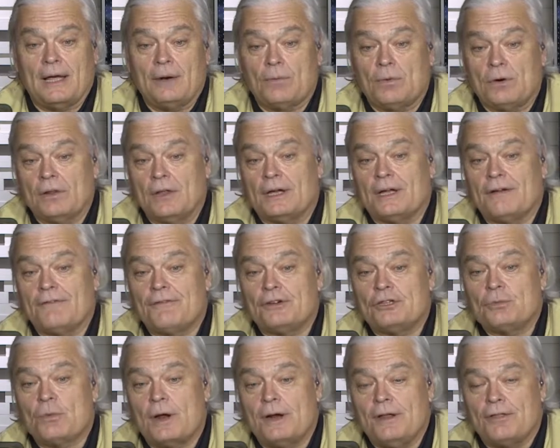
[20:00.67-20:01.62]
and we're looking for
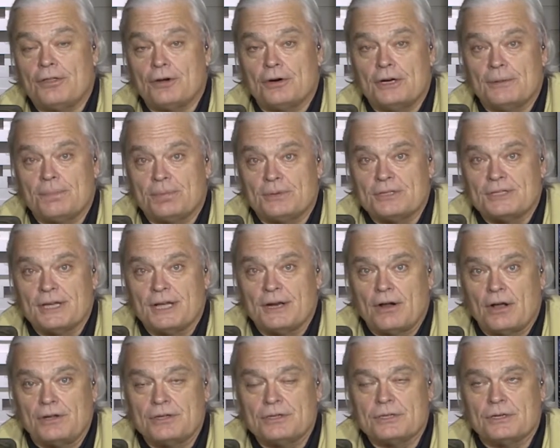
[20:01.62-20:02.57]
20,
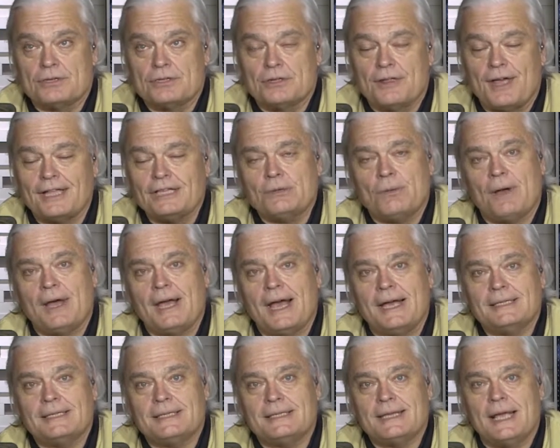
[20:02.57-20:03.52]
30% also. So that's why
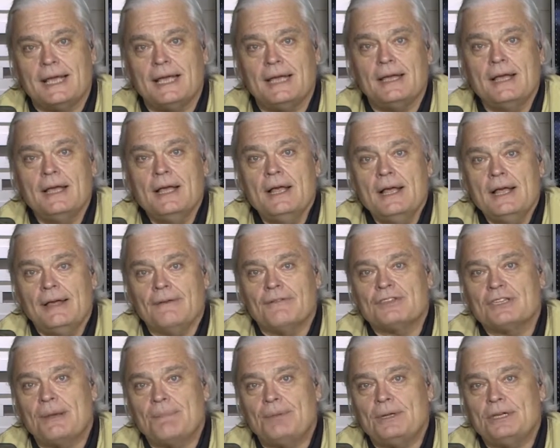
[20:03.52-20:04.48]
I say if
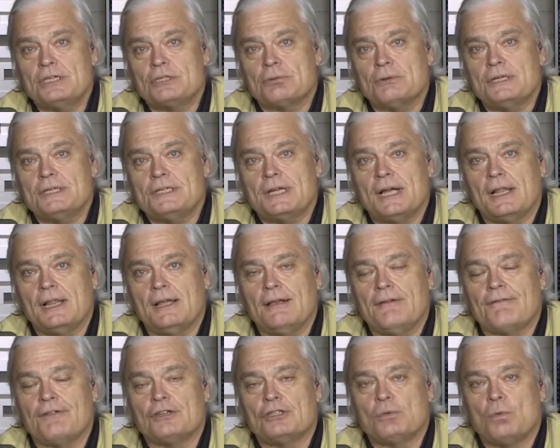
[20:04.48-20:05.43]
something's
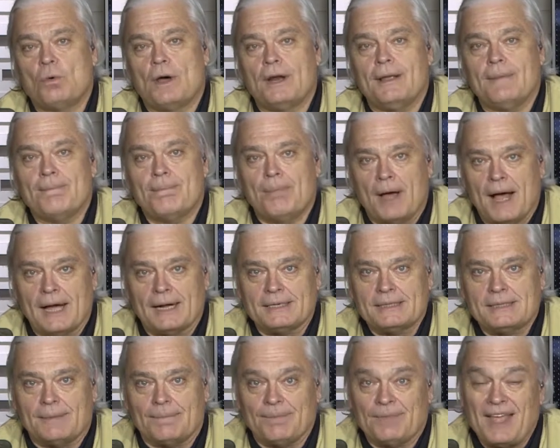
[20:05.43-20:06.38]
retailing for 20 bucks,
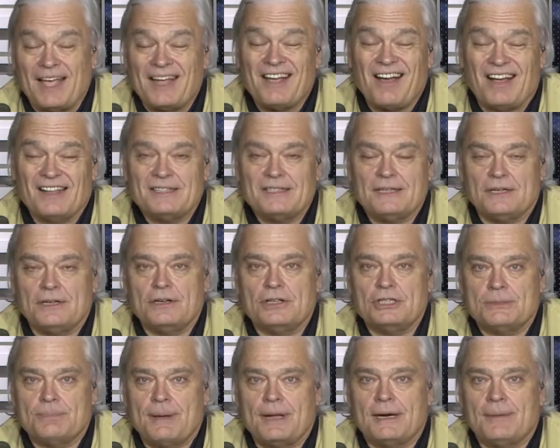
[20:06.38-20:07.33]
bucks, that cost of
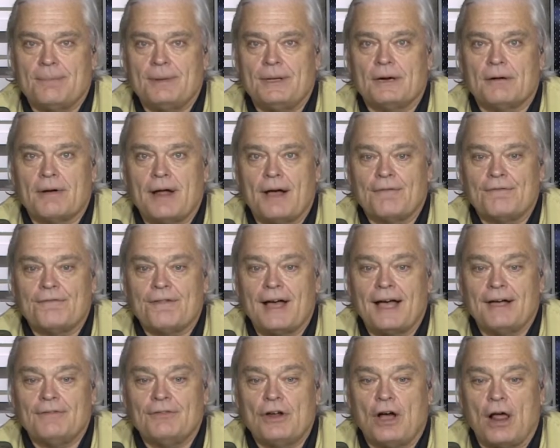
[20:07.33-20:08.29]
goods better be around
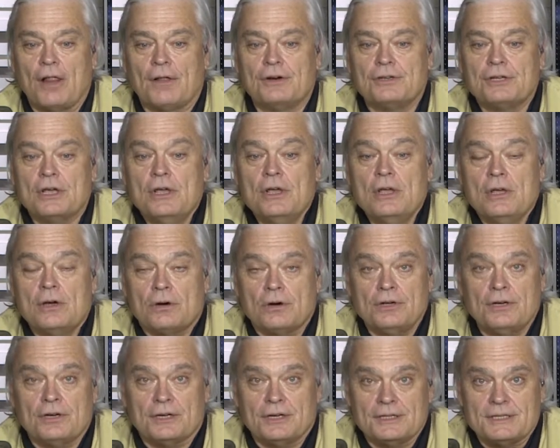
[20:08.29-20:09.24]
$5 or
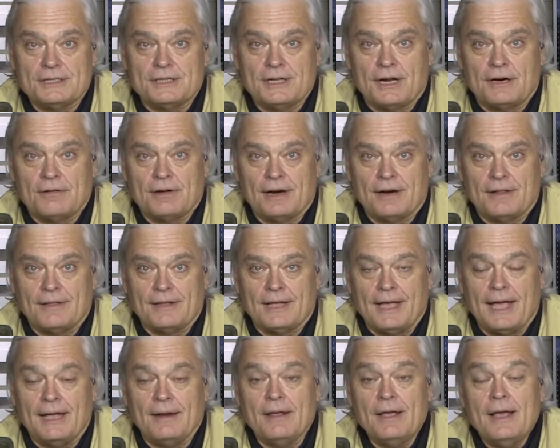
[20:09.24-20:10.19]
you're going to stutter out of the
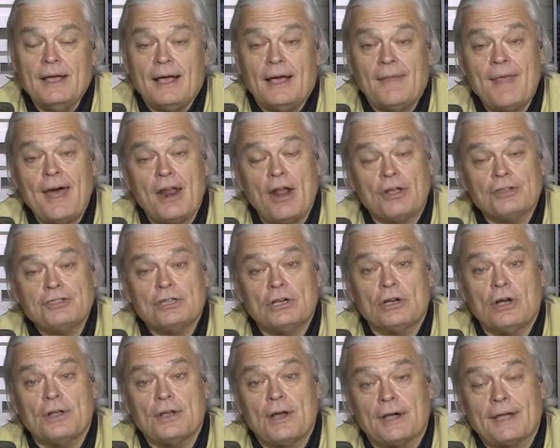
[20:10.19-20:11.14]
gate. And that also
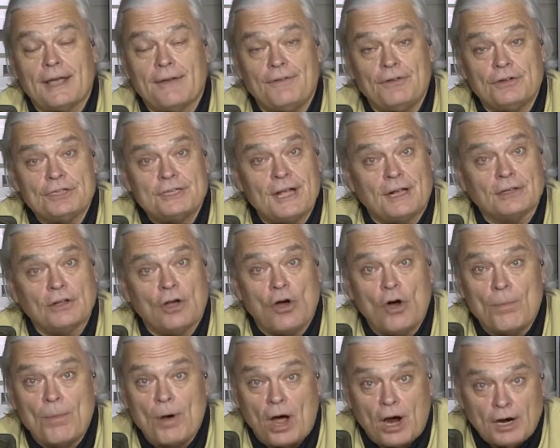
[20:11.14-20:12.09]
goes, okay, if you sell the
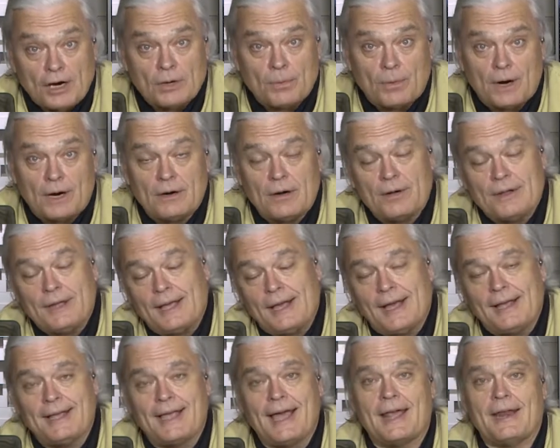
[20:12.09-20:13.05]
home hardware, okay,
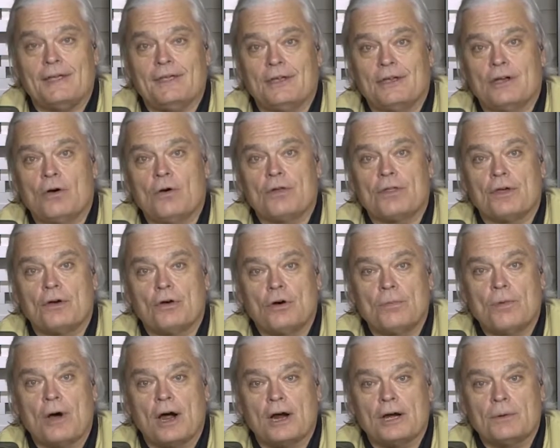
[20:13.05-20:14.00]
I get it. You can go to the
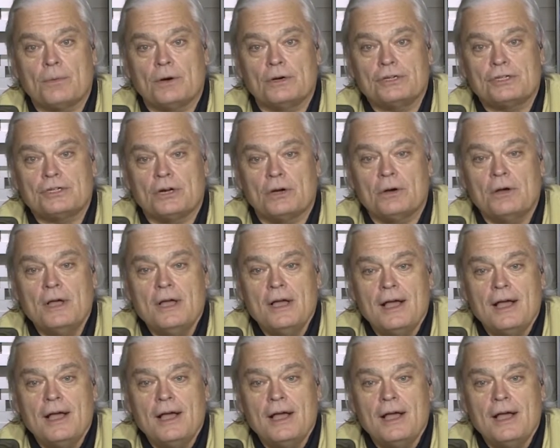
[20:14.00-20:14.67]
home hardware show.